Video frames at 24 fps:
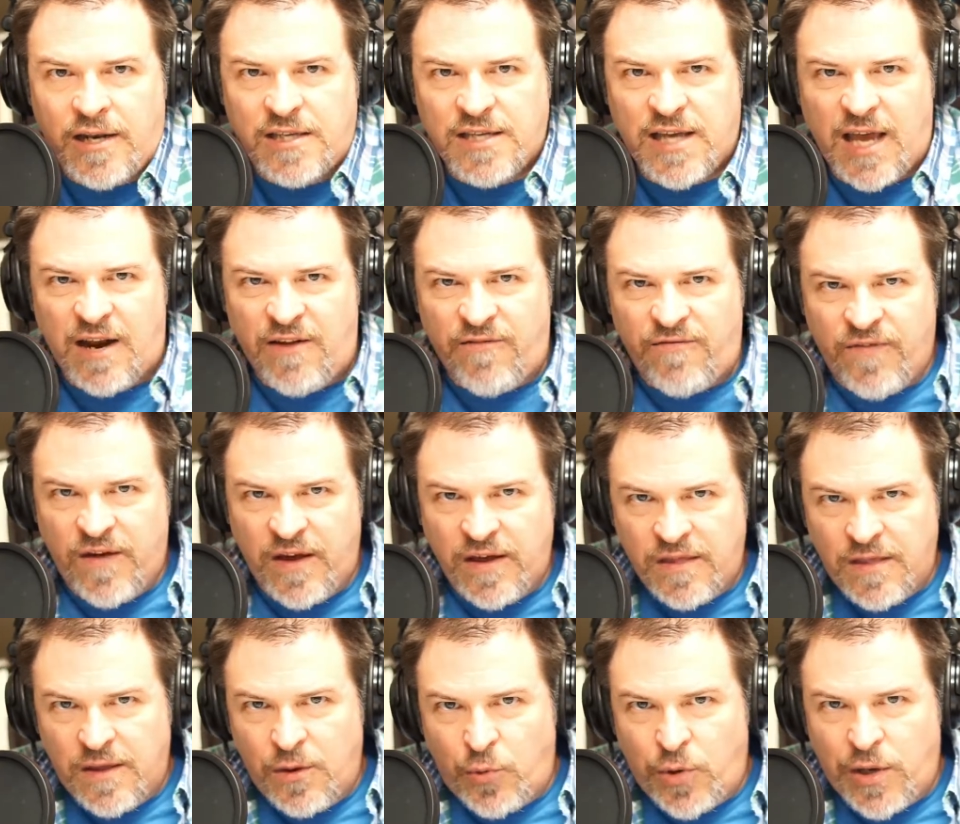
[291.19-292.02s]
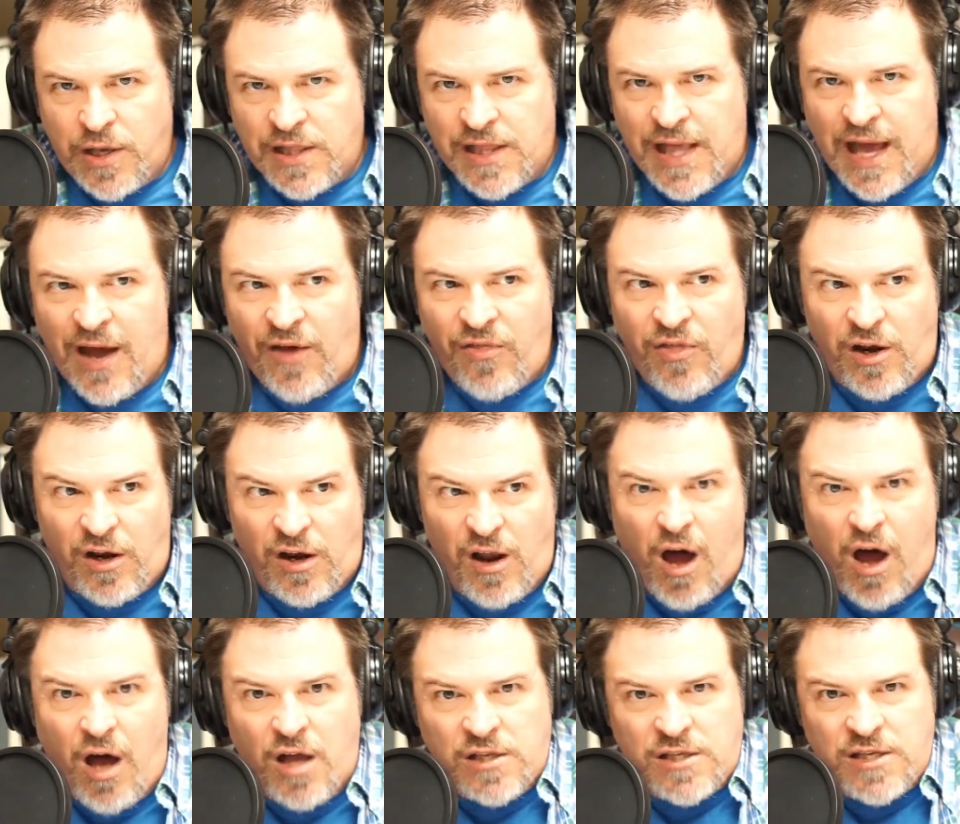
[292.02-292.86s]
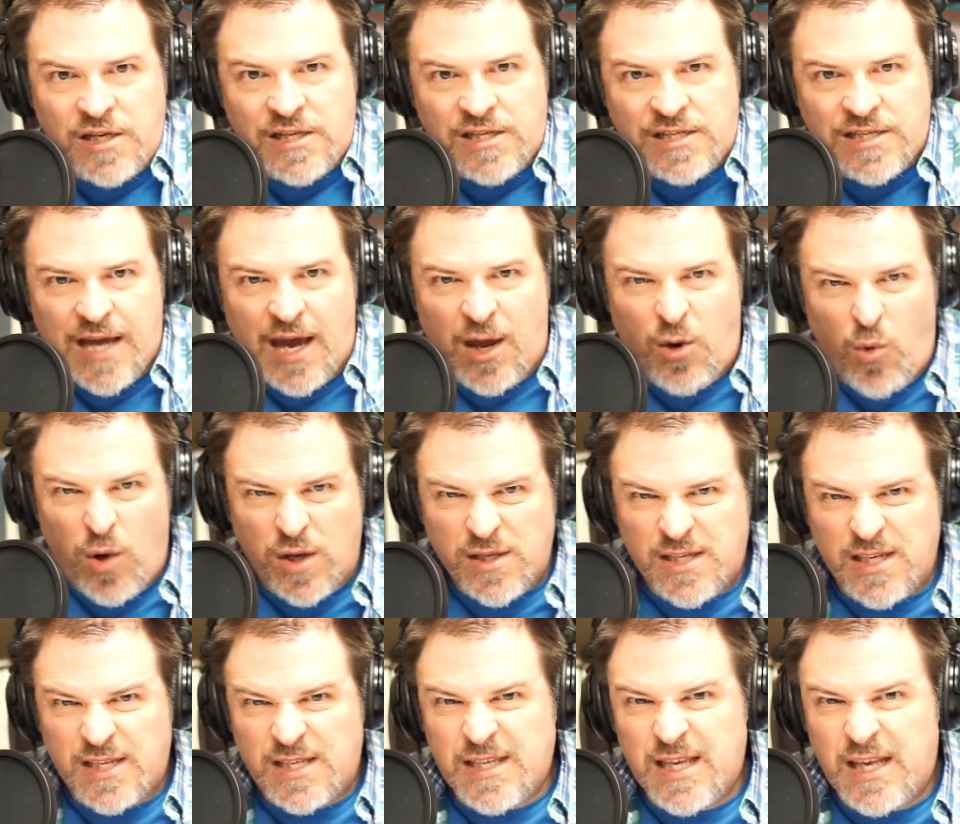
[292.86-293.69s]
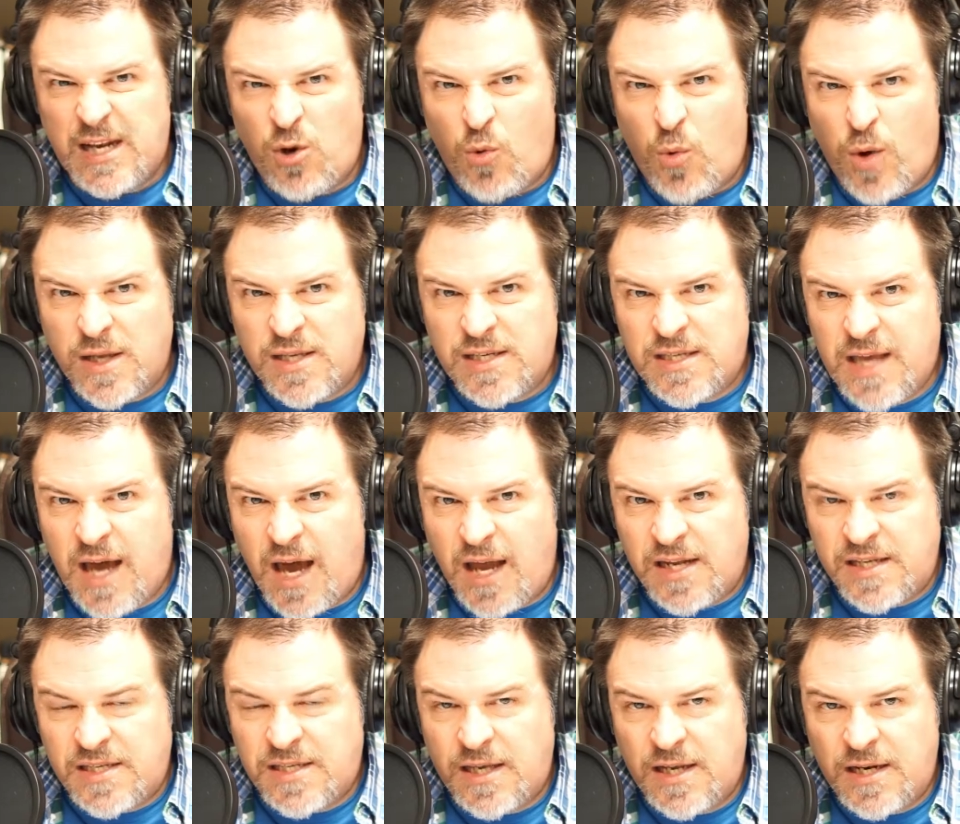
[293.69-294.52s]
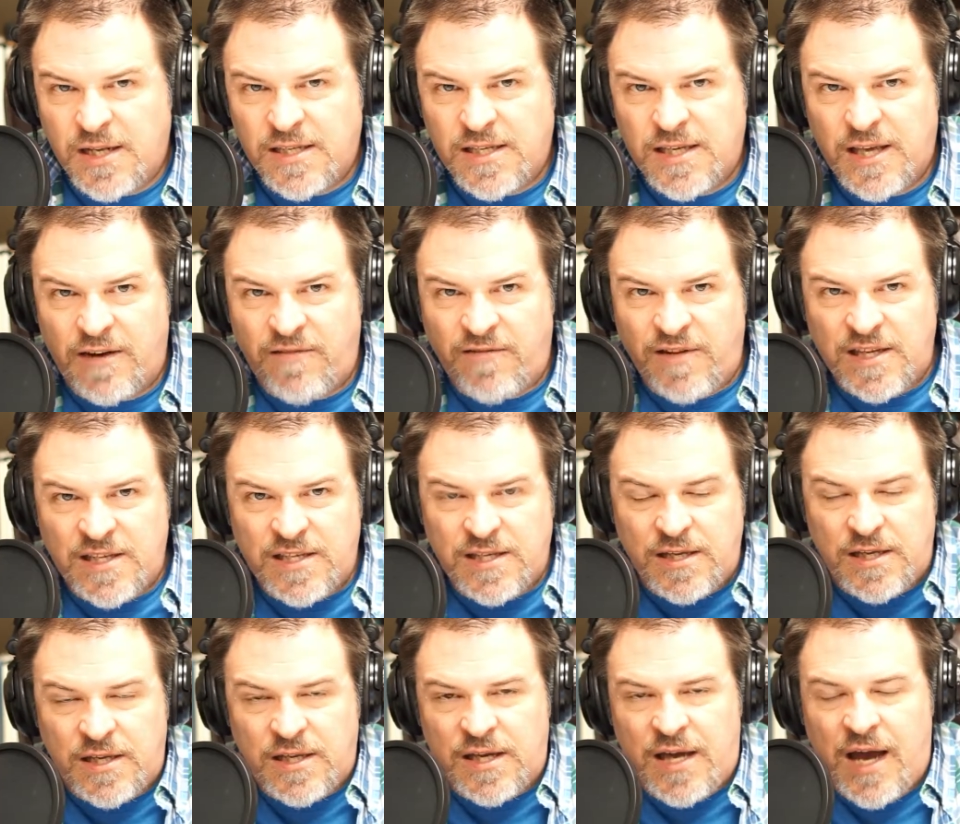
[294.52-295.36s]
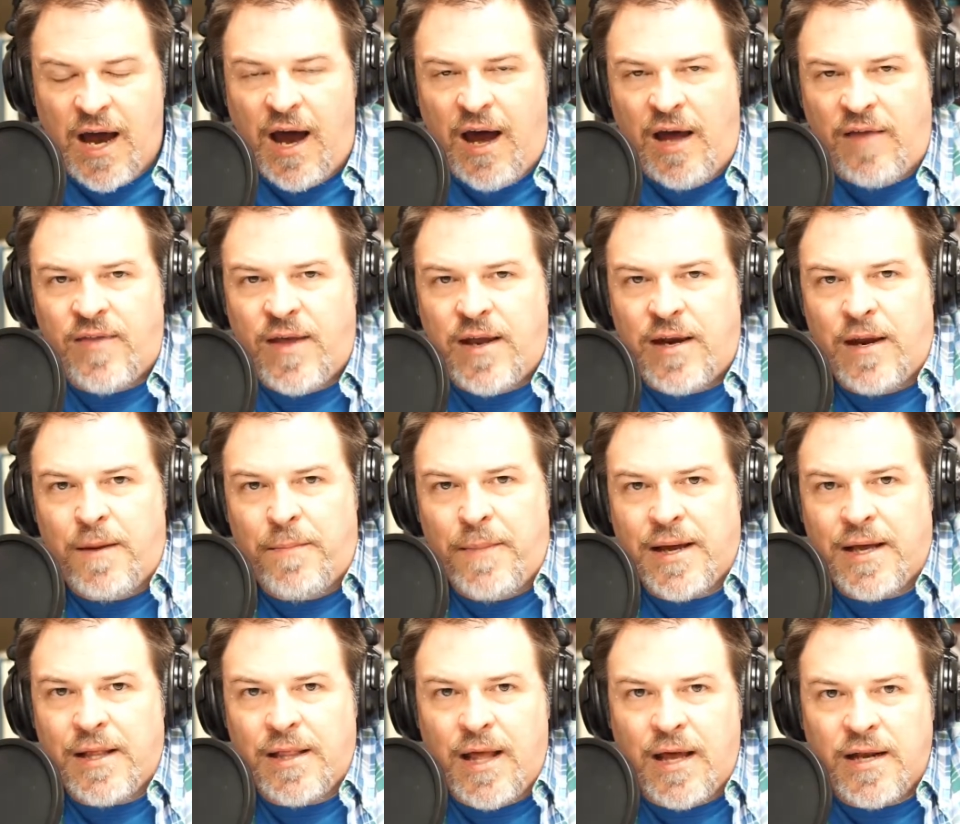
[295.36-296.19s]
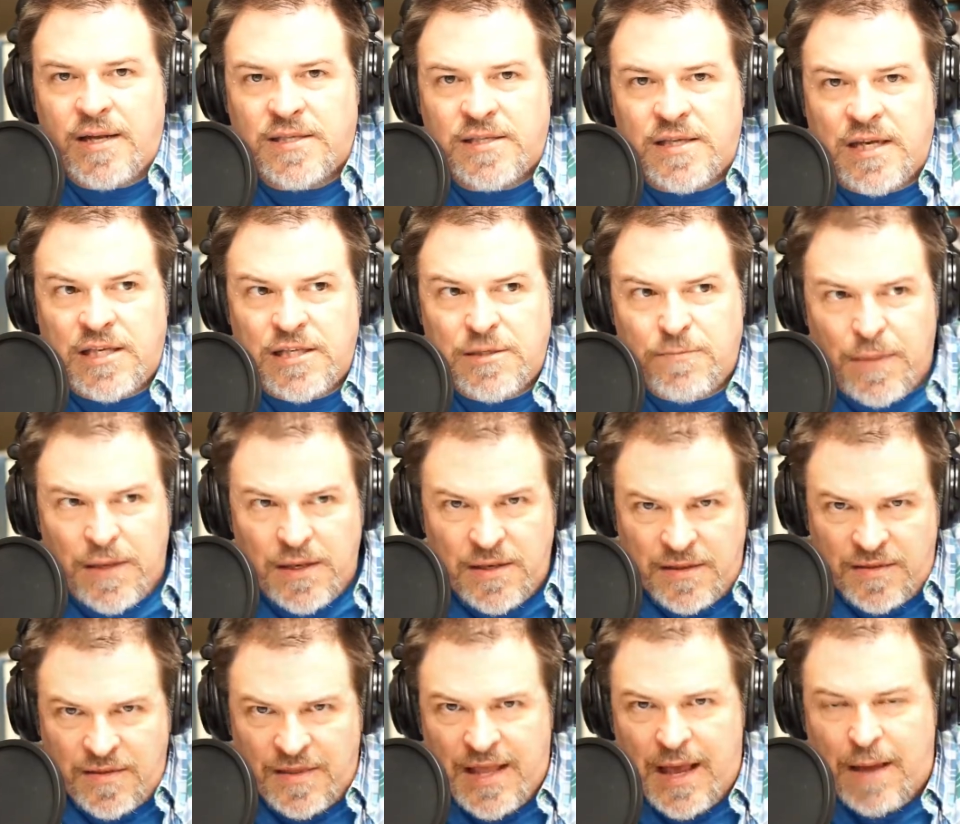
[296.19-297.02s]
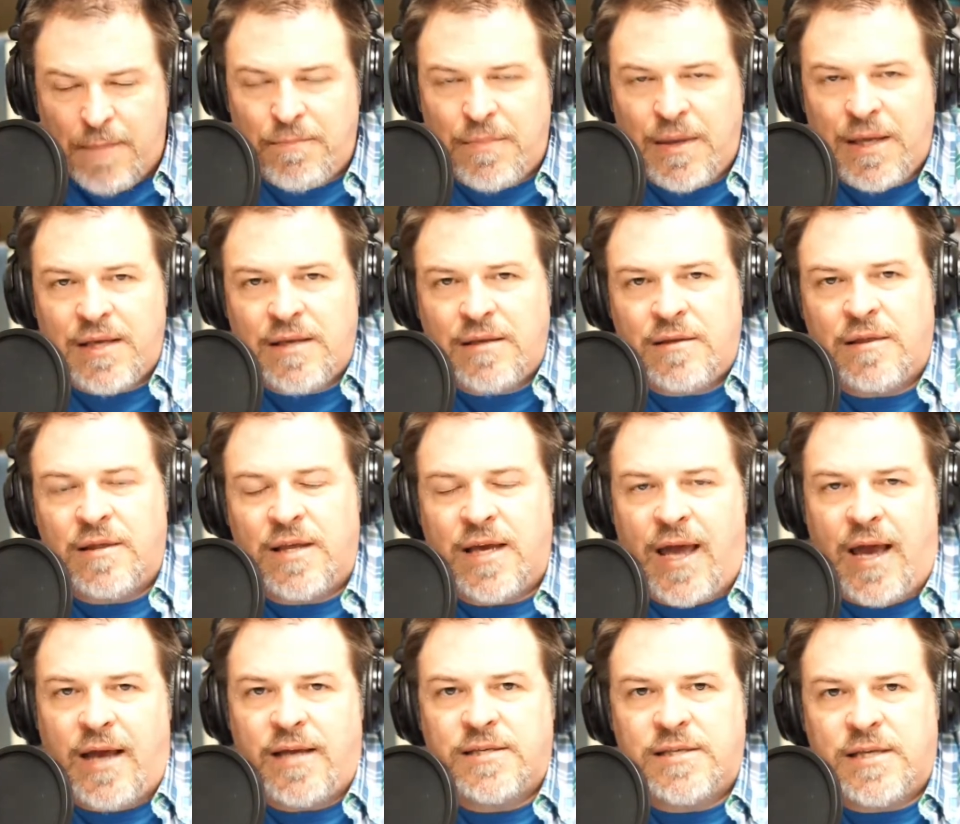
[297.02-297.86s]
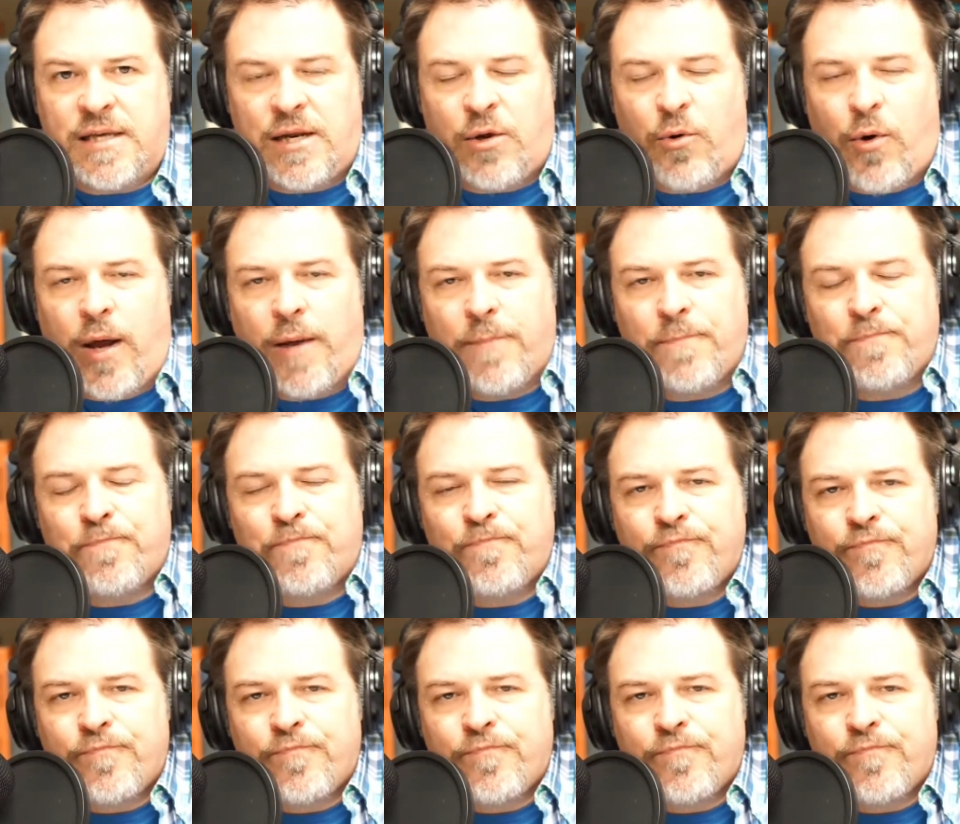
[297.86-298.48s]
It's kind of funny that we allow the law to decide what's a sin and what's not a sin instead of listening to God. That didn't make a lot of sense, but that being the case anyway.